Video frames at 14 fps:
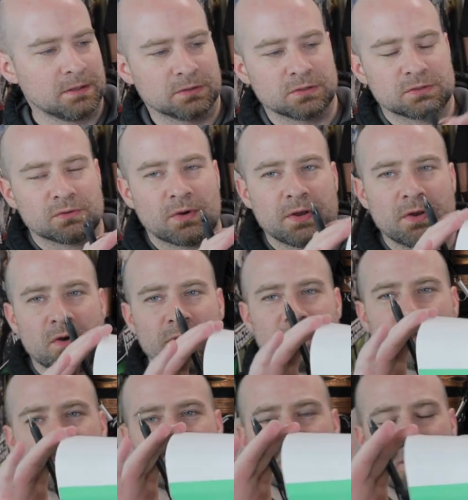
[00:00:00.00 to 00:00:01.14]
Just so I know
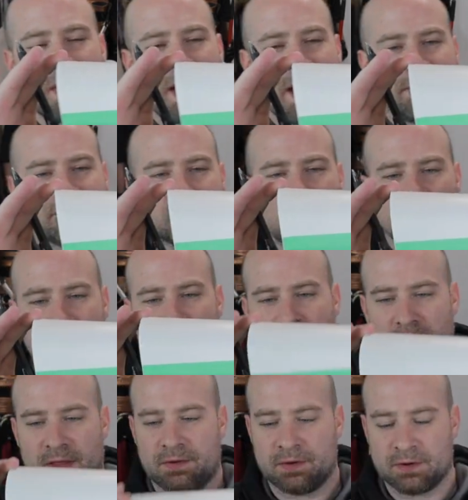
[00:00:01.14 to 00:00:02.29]
these two halves go
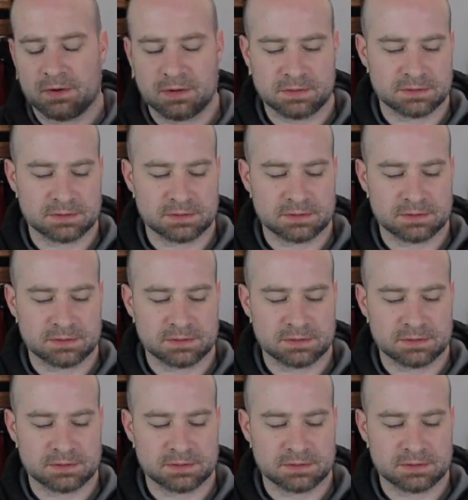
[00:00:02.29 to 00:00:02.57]
together.